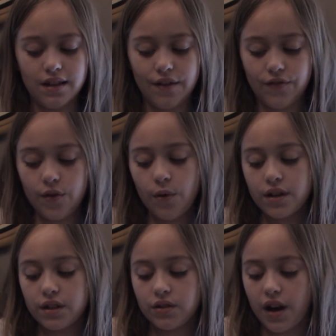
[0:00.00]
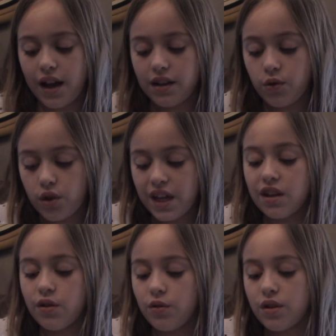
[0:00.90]
If you want to try it, you think
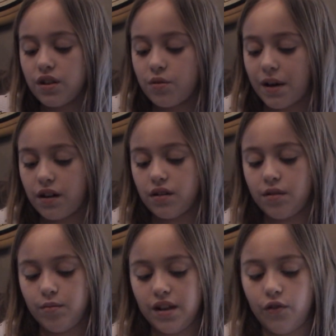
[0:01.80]
you can do better than me.